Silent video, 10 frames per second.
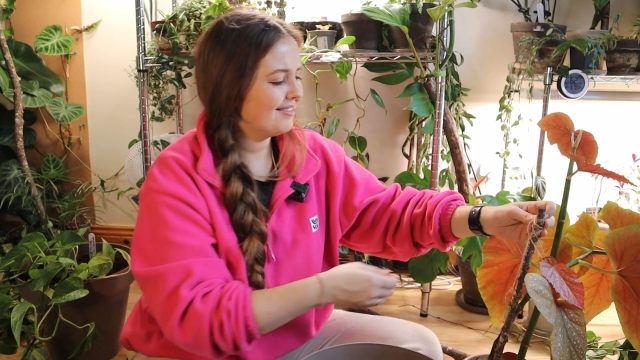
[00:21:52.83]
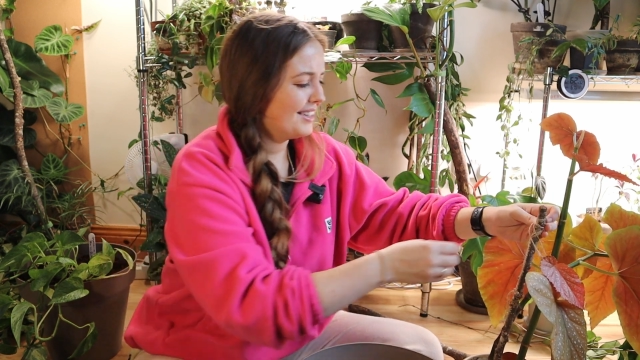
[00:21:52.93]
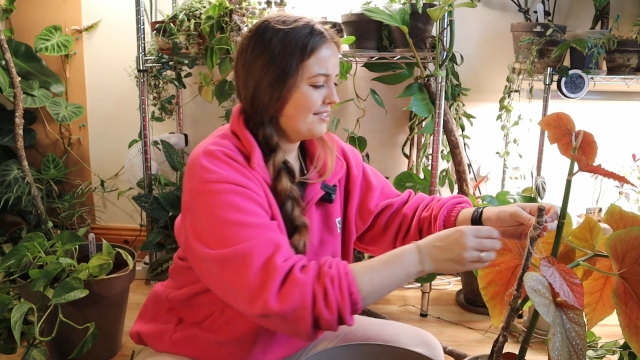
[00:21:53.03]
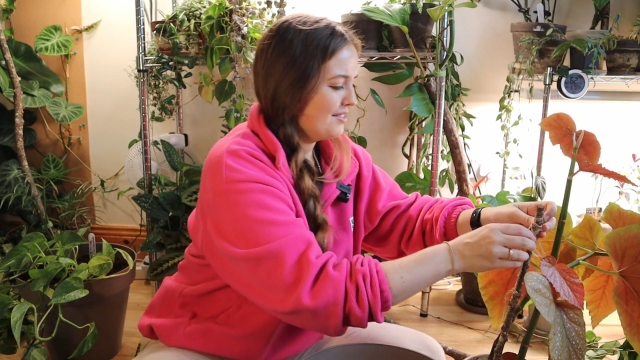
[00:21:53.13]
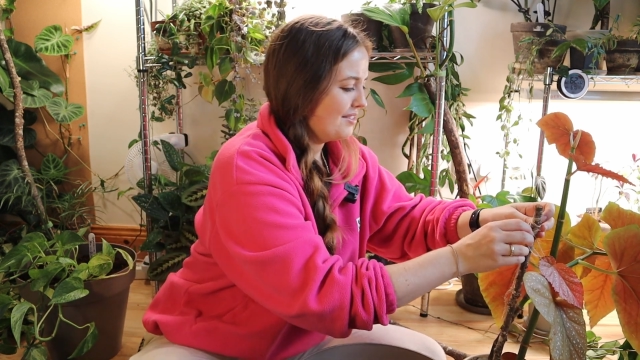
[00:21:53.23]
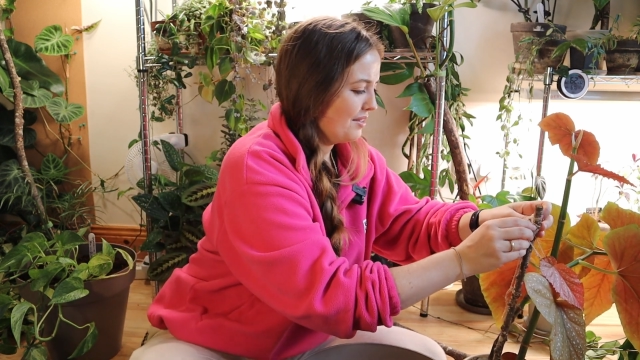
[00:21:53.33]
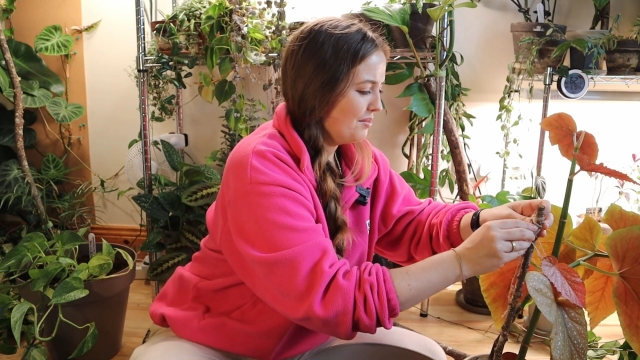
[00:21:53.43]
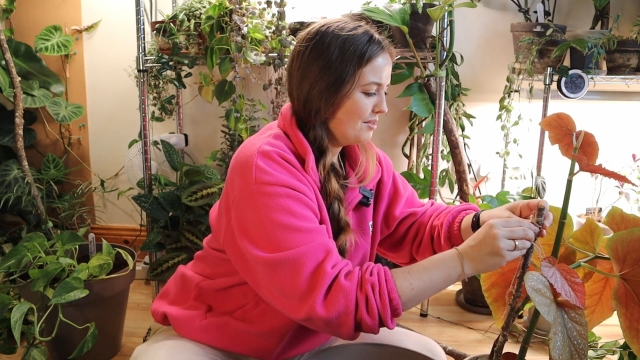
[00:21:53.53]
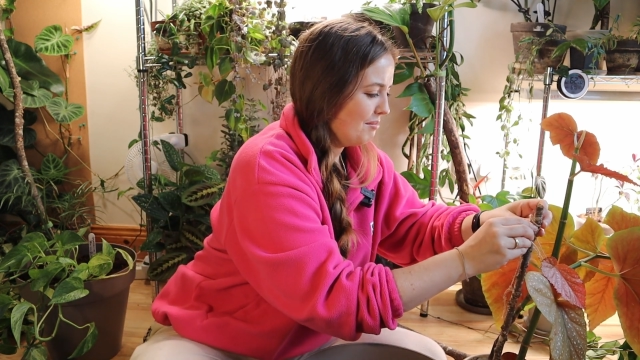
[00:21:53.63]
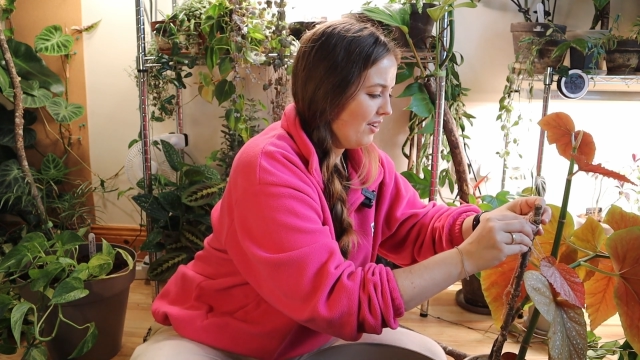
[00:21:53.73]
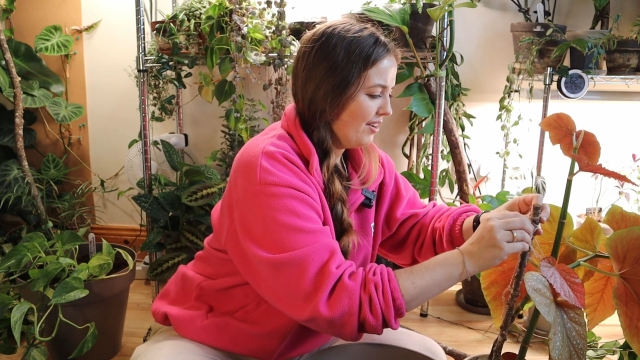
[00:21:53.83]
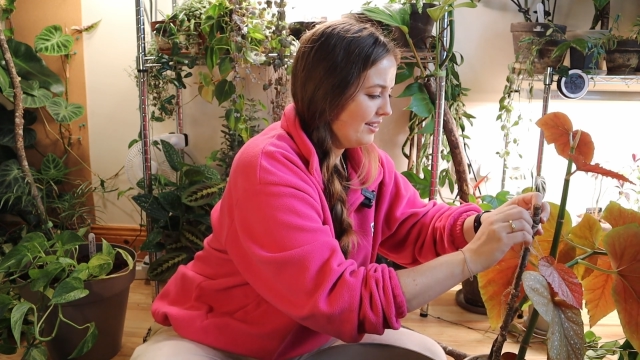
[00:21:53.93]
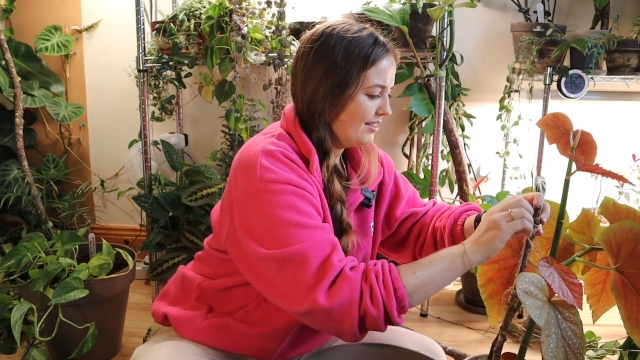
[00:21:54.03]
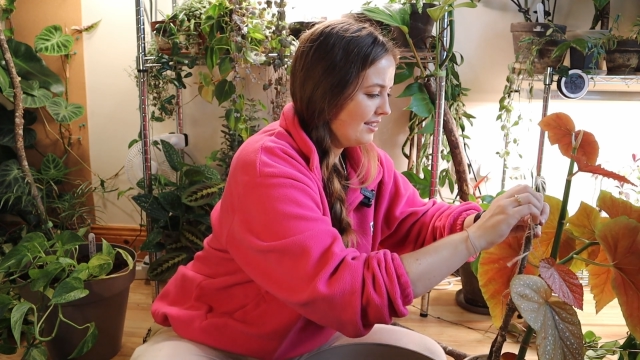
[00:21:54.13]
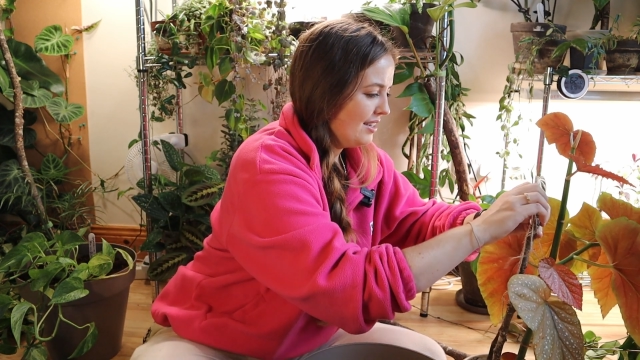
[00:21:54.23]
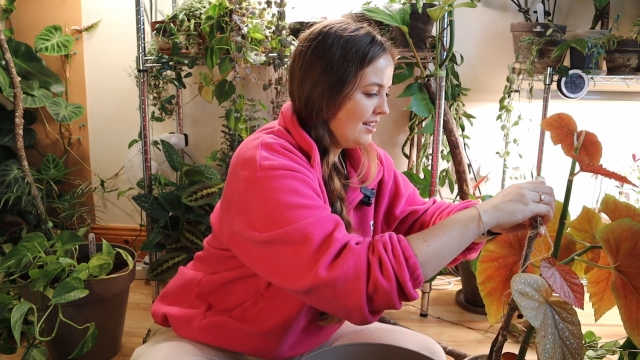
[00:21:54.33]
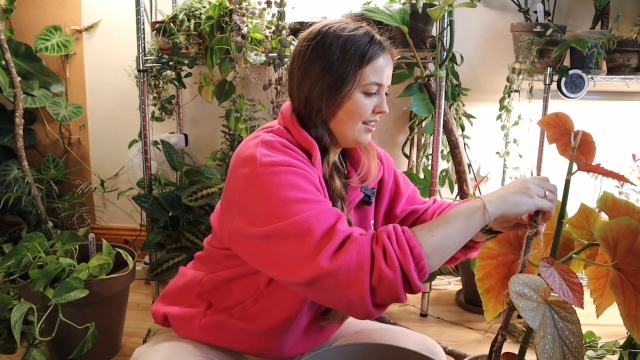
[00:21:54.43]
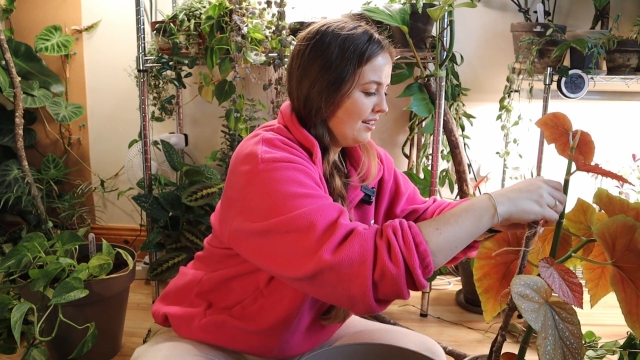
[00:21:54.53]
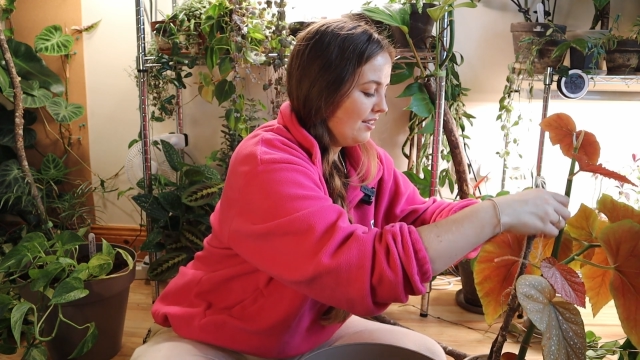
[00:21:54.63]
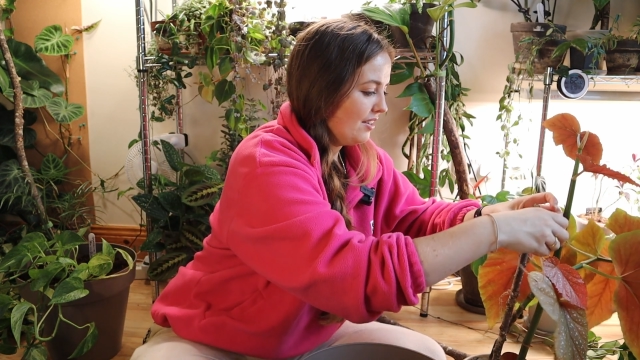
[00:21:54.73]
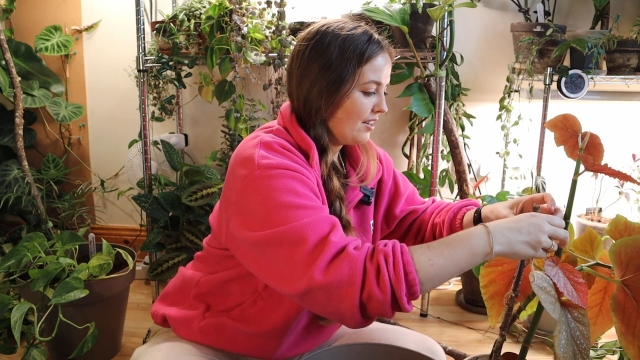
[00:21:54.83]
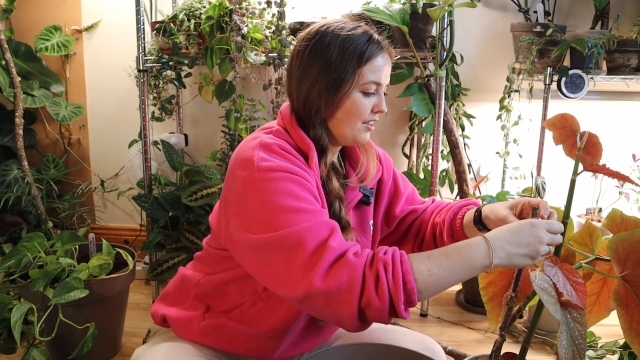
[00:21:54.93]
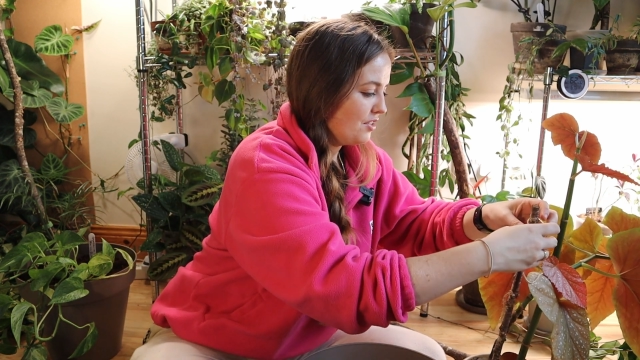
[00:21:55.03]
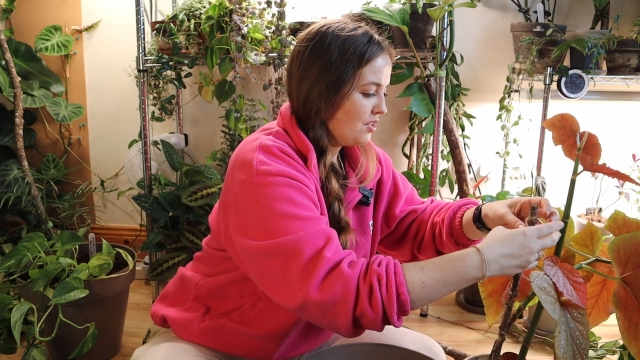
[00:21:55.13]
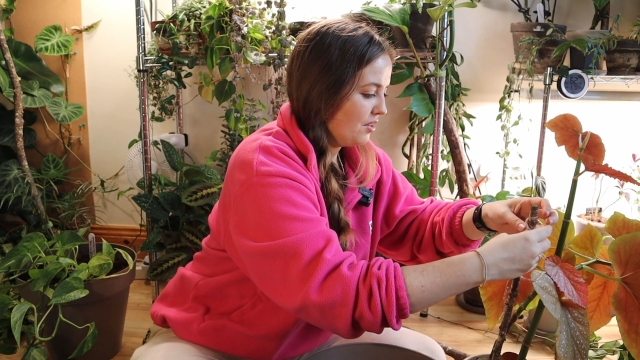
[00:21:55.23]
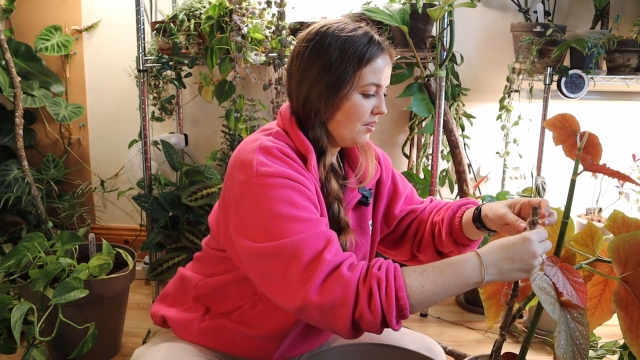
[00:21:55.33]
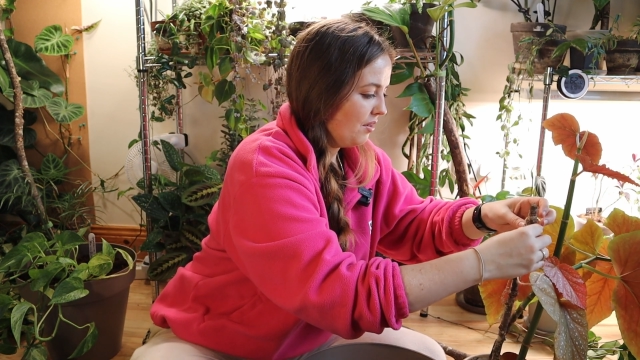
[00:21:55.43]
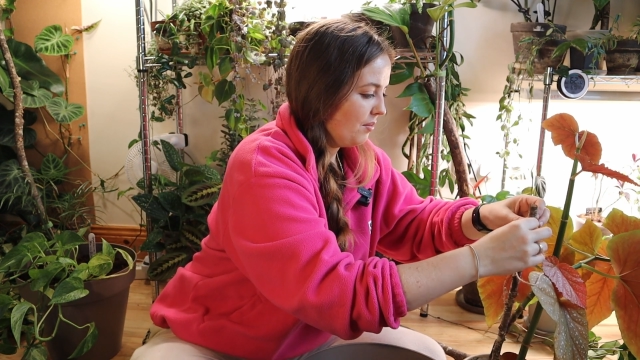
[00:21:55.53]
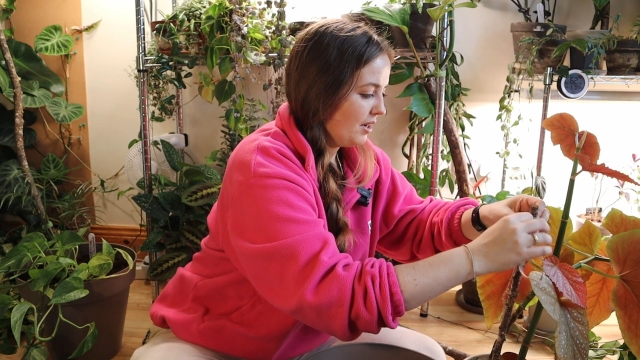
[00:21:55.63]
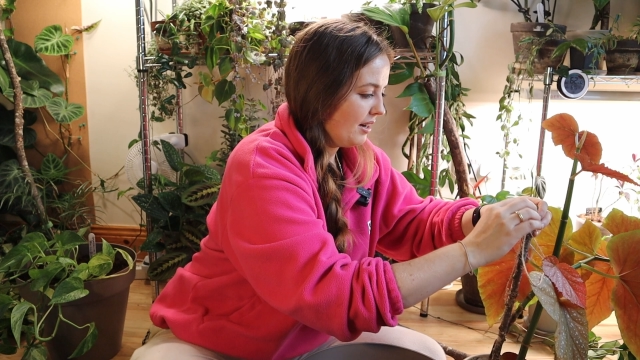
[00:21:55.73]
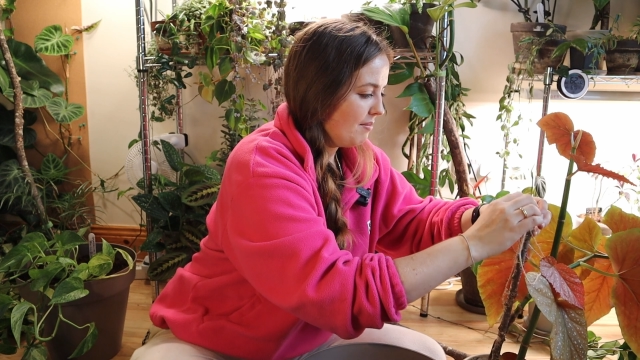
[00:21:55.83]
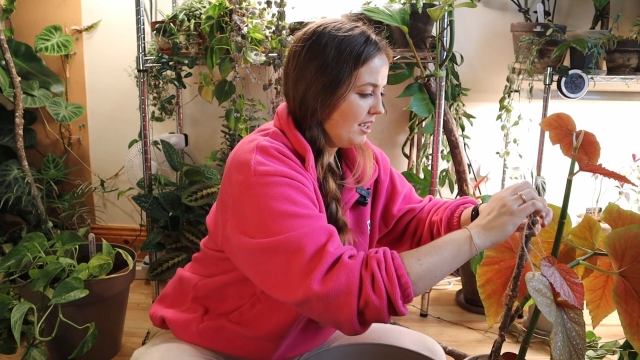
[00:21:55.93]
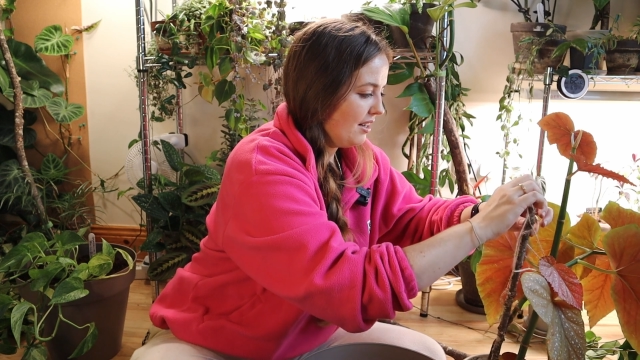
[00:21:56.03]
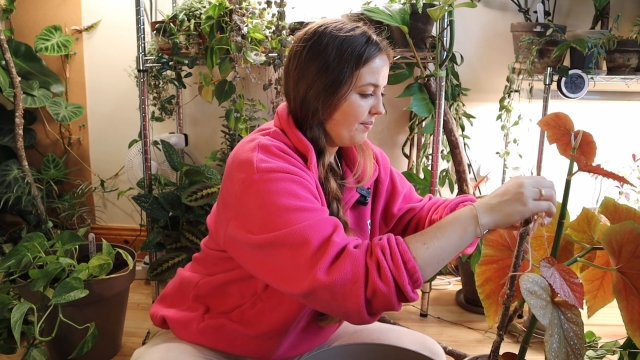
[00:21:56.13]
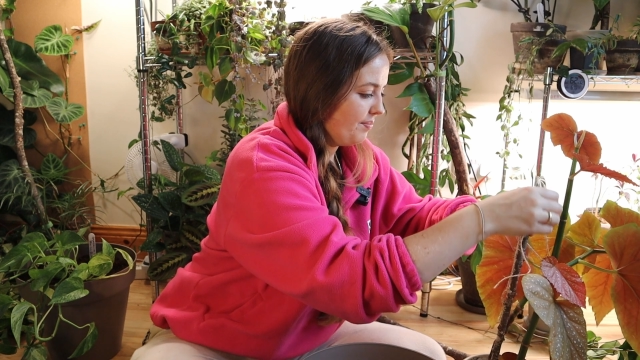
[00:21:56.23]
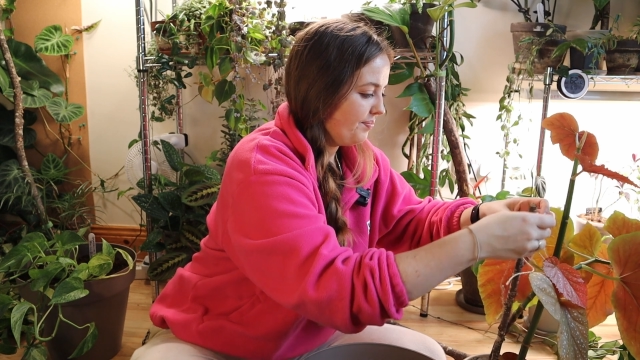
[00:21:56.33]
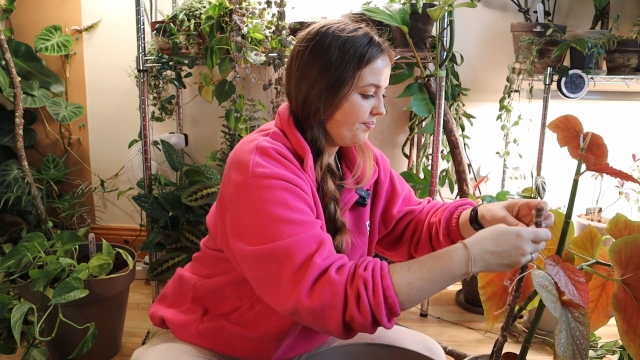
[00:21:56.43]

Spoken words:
They're just so smart. Look, I'll show you what I mean.